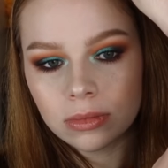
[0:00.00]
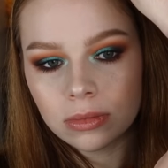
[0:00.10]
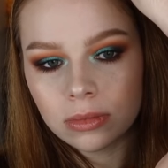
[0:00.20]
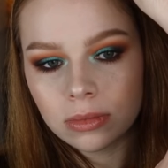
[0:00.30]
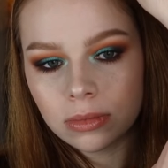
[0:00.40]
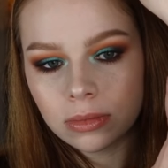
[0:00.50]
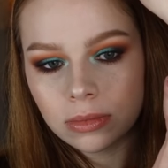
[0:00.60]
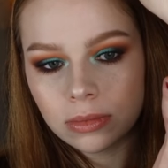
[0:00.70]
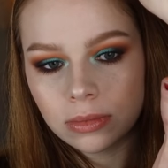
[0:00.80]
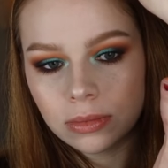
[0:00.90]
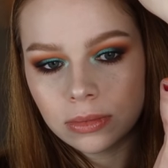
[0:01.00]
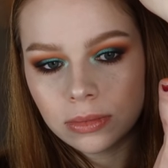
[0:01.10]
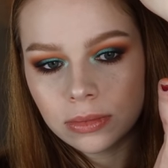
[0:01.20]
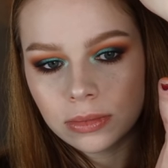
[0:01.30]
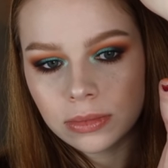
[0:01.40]

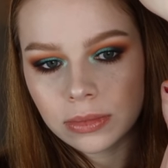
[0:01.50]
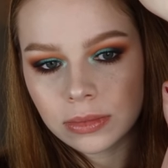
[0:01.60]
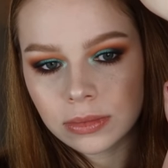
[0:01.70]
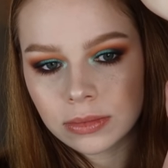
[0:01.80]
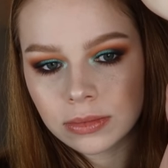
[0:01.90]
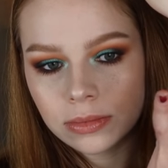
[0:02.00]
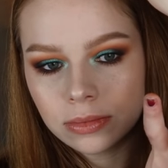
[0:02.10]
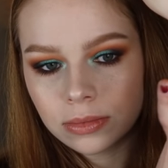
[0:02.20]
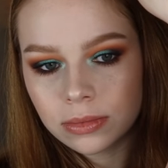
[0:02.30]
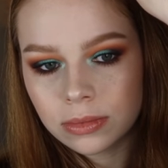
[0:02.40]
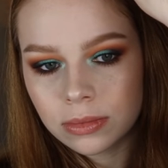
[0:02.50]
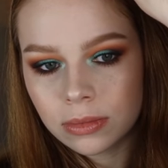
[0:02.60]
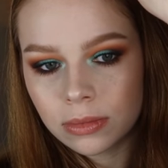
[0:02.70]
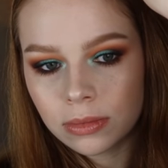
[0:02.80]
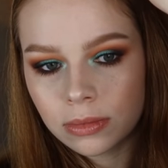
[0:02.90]

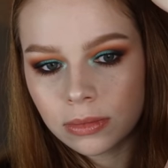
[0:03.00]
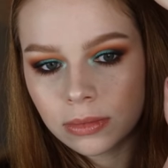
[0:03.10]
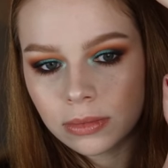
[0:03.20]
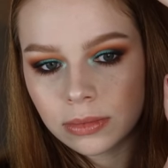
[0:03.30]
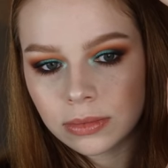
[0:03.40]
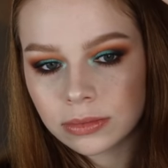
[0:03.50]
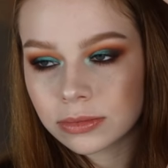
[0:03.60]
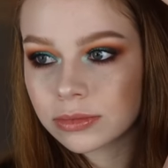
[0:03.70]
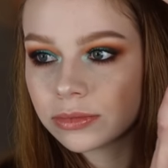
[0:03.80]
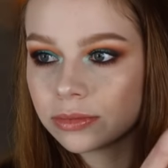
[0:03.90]
Nothing is said.